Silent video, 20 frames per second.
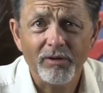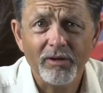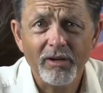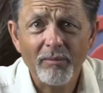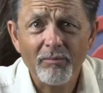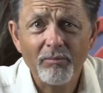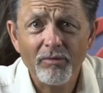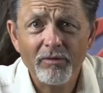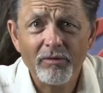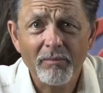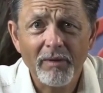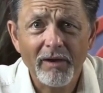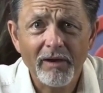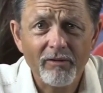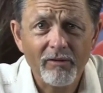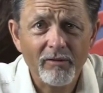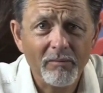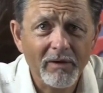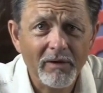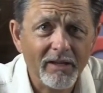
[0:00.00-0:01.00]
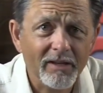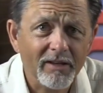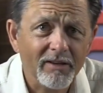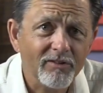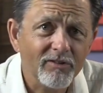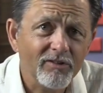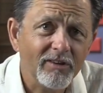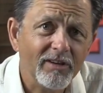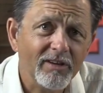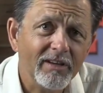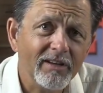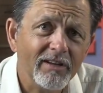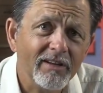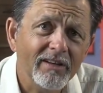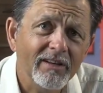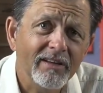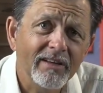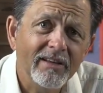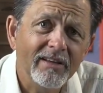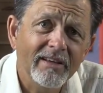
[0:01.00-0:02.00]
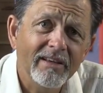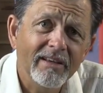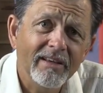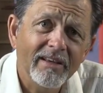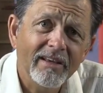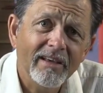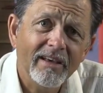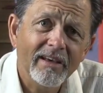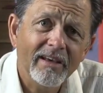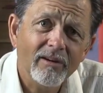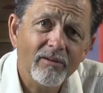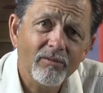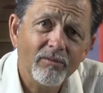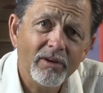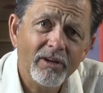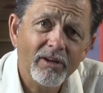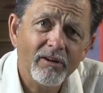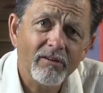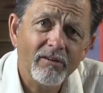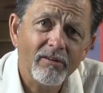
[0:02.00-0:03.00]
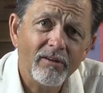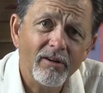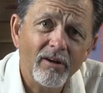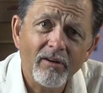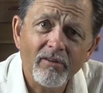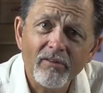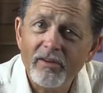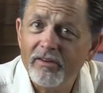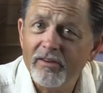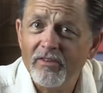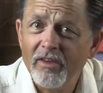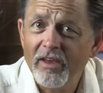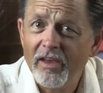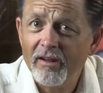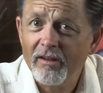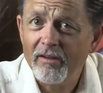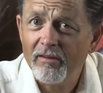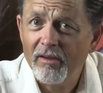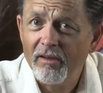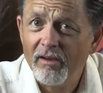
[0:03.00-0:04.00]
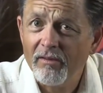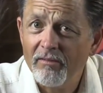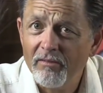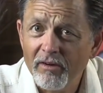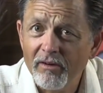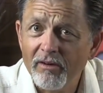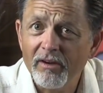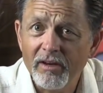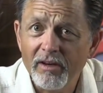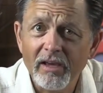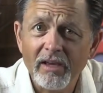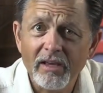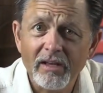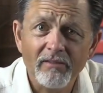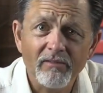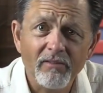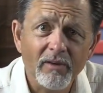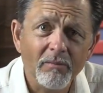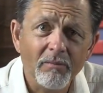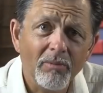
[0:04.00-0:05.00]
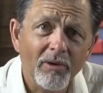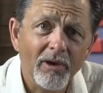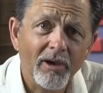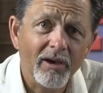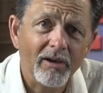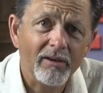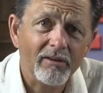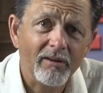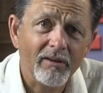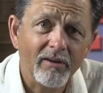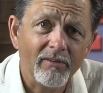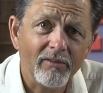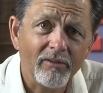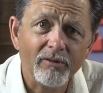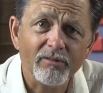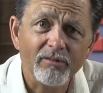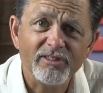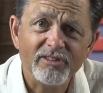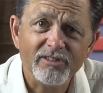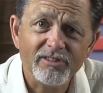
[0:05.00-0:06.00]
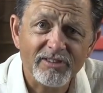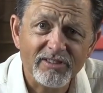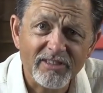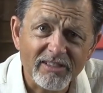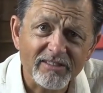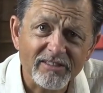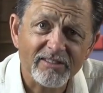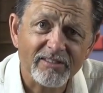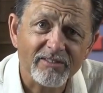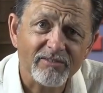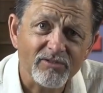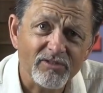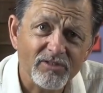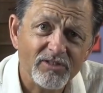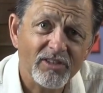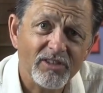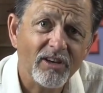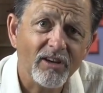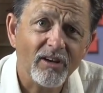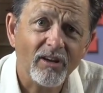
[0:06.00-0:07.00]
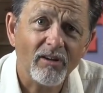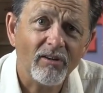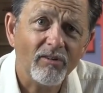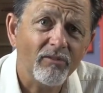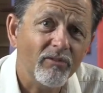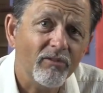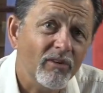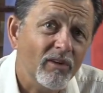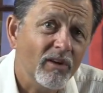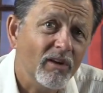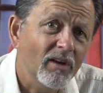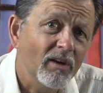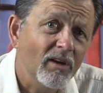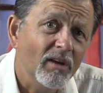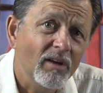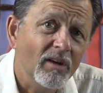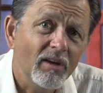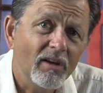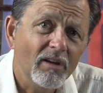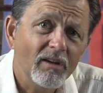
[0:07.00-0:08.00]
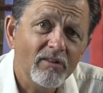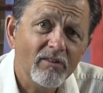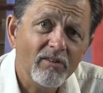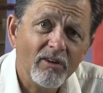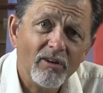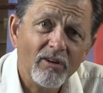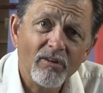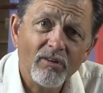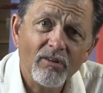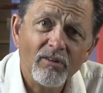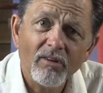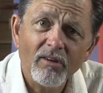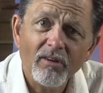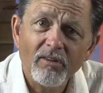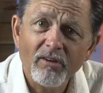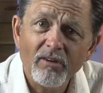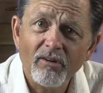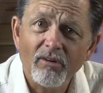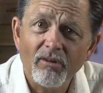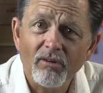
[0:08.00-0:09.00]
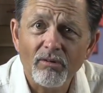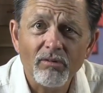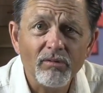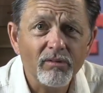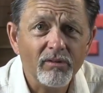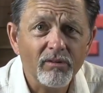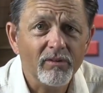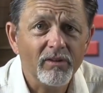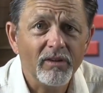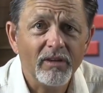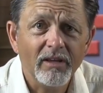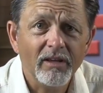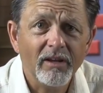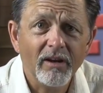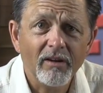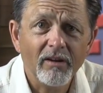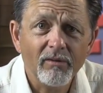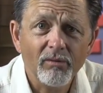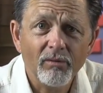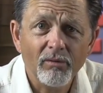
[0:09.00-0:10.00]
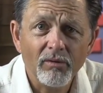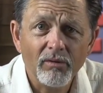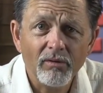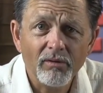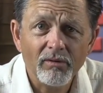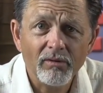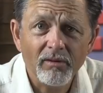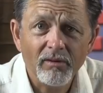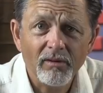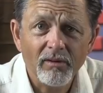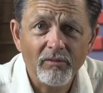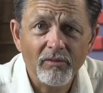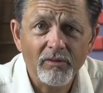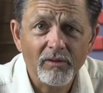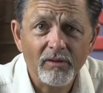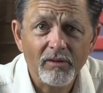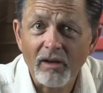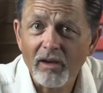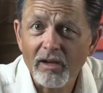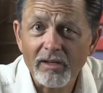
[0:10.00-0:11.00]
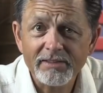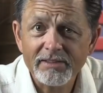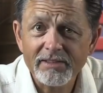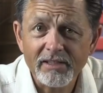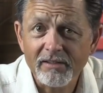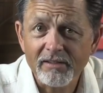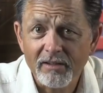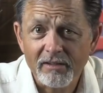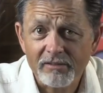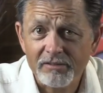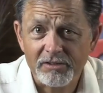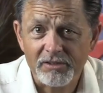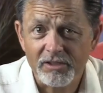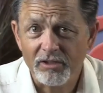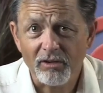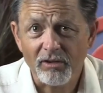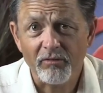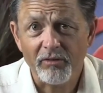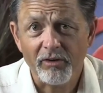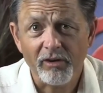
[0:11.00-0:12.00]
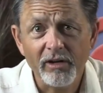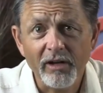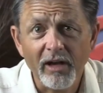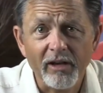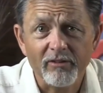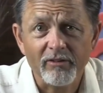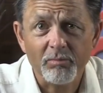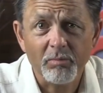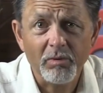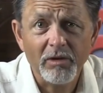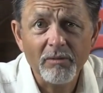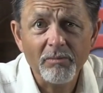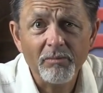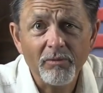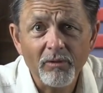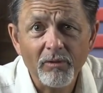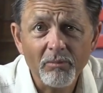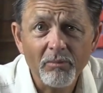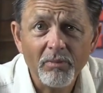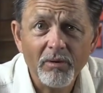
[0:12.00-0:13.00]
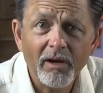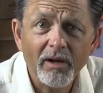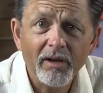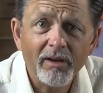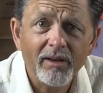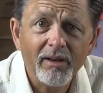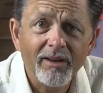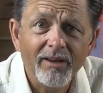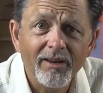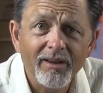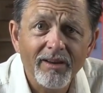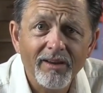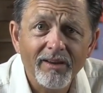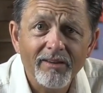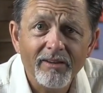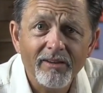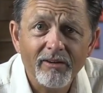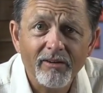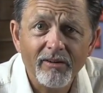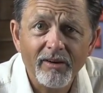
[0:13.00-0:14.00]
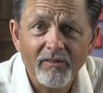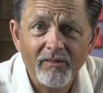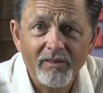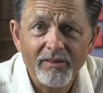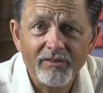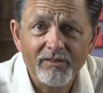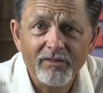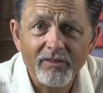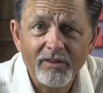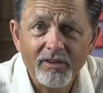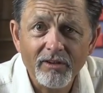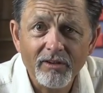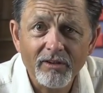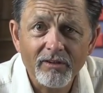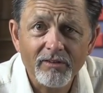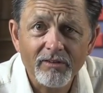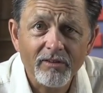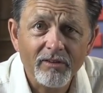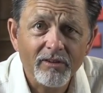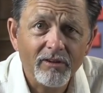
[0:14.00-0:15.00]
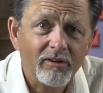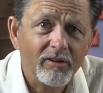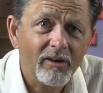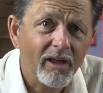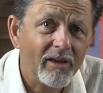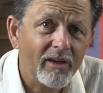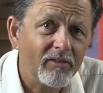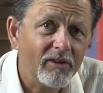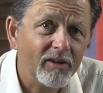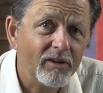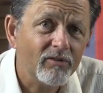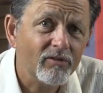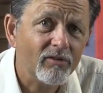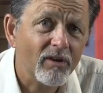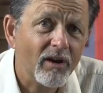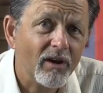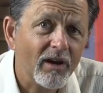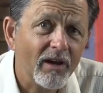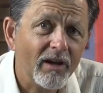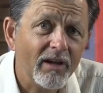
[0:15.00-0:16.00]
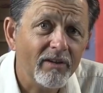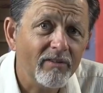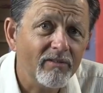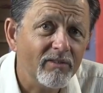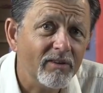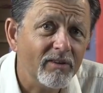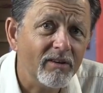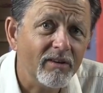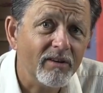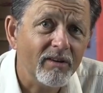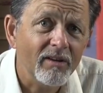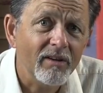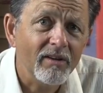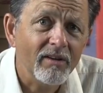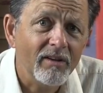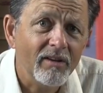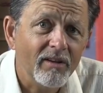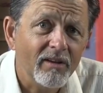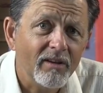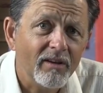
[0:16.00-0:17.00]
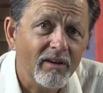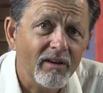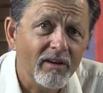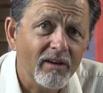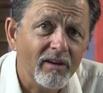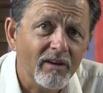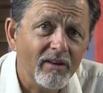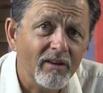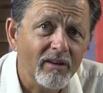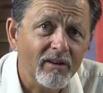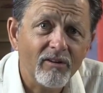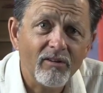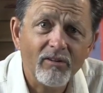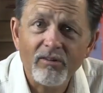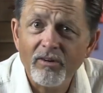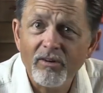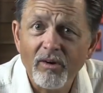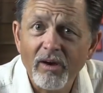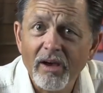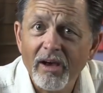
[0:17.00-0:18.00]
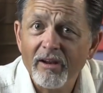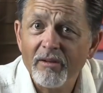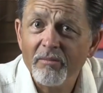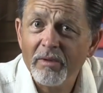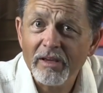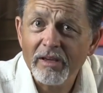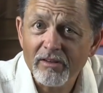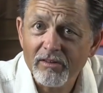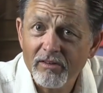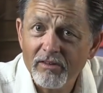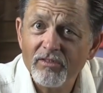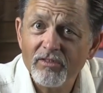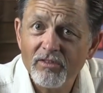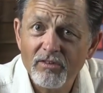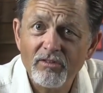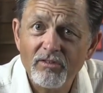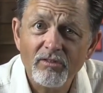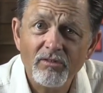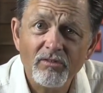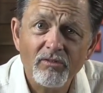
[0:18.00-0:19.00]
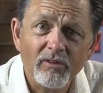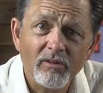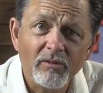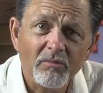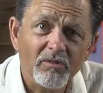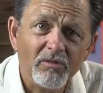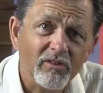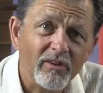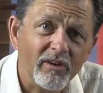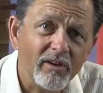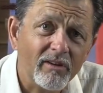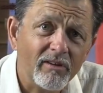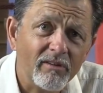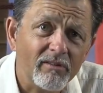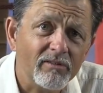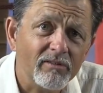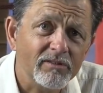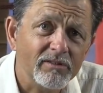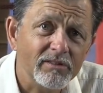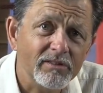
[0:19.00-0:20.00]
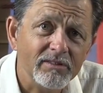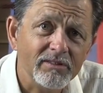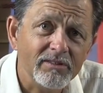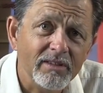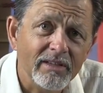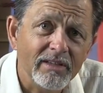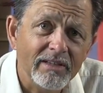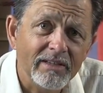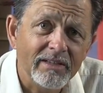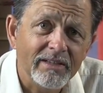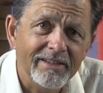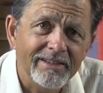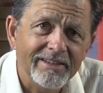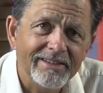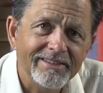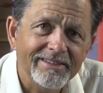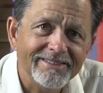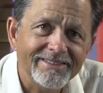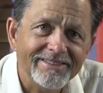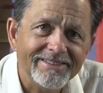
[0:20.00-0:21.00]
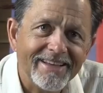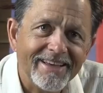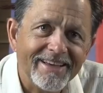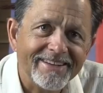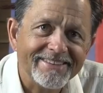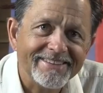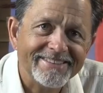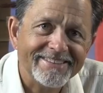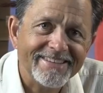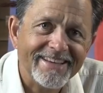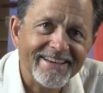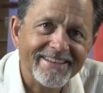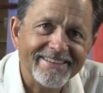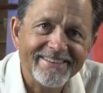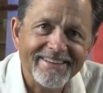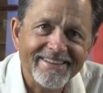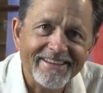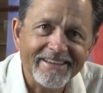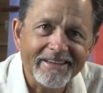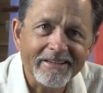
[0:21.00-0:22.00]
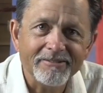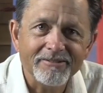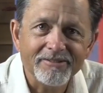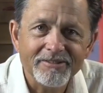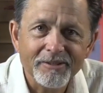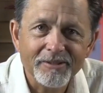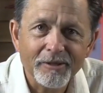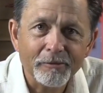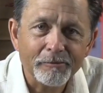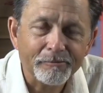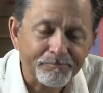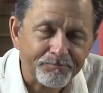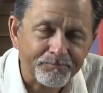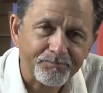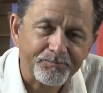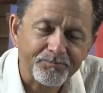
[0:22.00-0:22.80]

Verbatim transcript: put up with micromanaging. And, and we don't know that it's had a, a very negative impact on their sense of self until they're older and they get out of the world and they feel lost. And they're still very nice people, but they don't have any skills and they don't have any drive, and and they don't know how to make decisions for themselves. And isn't that a sad thing? So